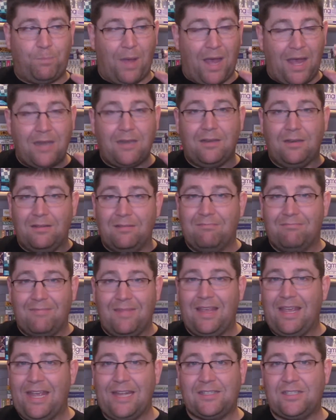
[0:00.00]
but
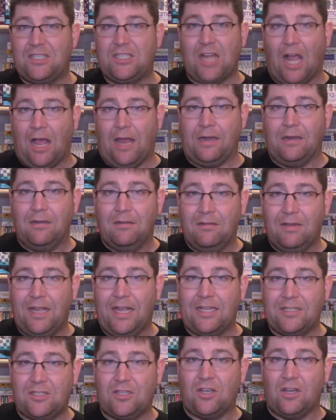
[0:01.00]
it's done.
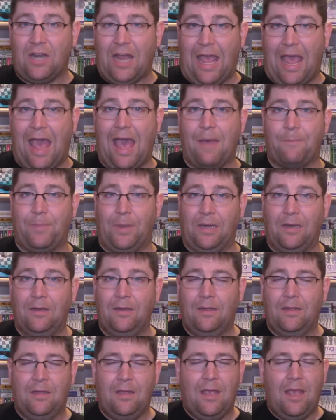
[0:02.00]
It's going to happen.
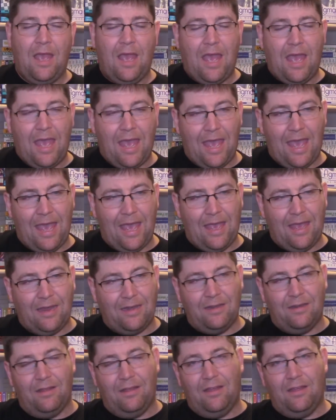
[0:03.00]

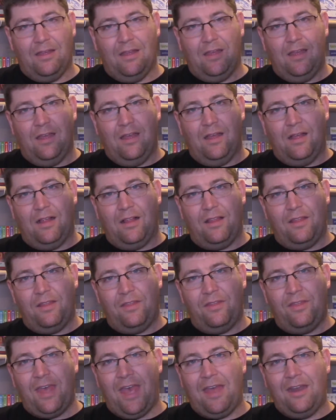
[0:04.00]
And
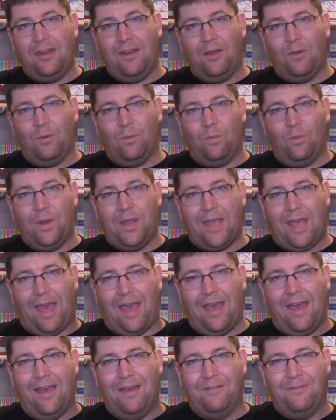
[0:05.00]
then we
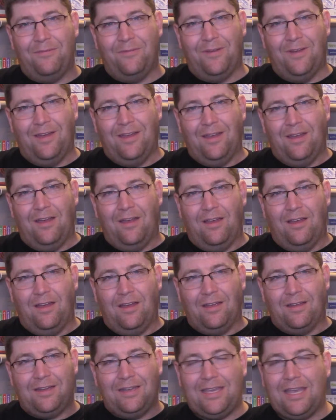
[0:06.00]
have
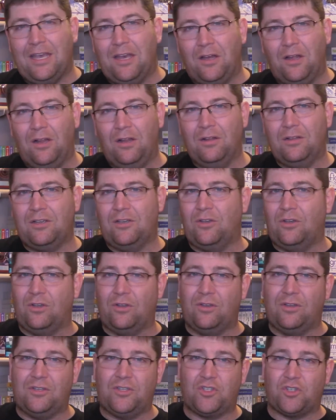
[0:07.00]
Gil
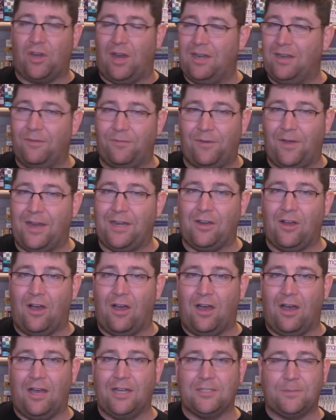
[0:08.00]
trying to find
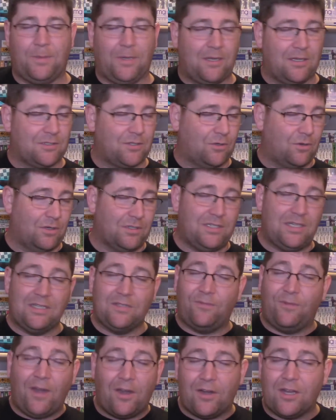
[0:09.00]
Oz because, of course,
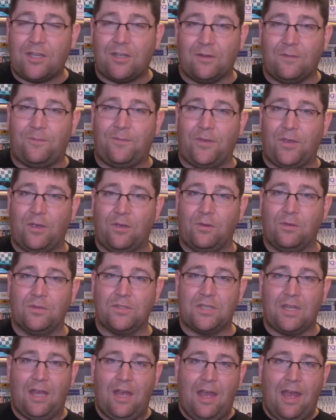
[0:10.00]
he's very
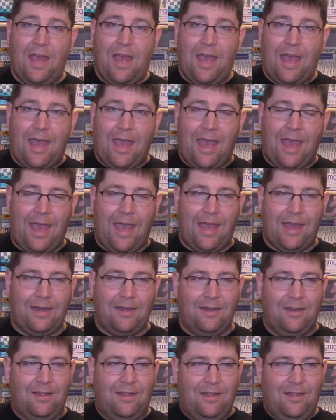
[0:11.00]
confused
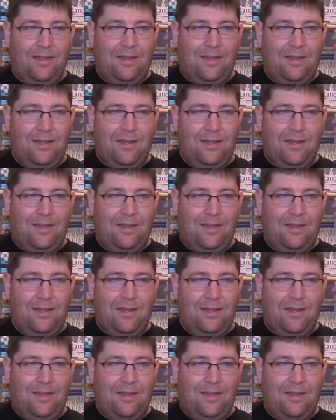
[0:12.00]
and